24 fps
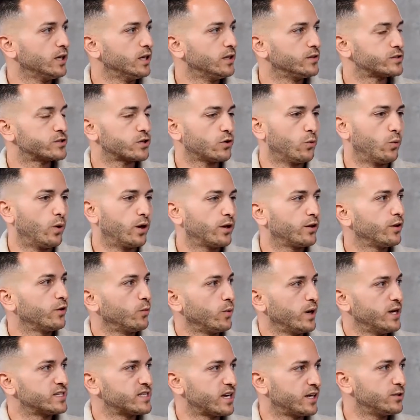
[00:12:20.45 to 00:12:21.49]
And so one of the
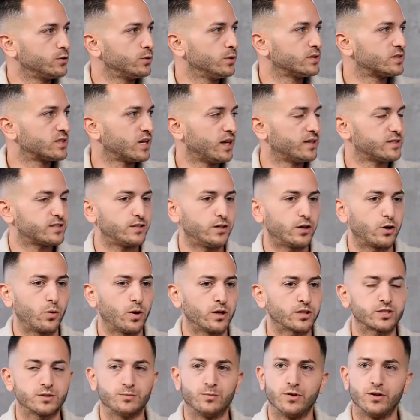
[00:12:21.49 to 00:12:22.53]
ways I do it, to answer your
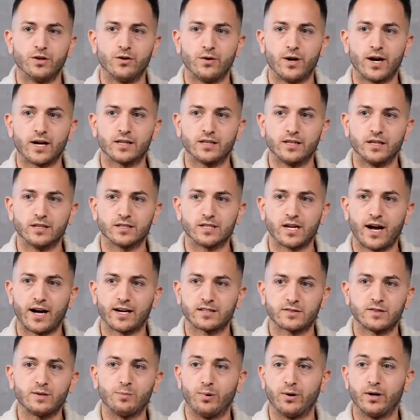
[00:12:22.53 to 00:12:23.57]
question more directly, is I
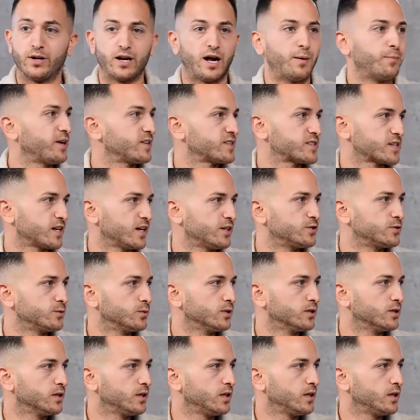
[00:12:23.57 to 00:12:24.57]
actually put it on my schedule.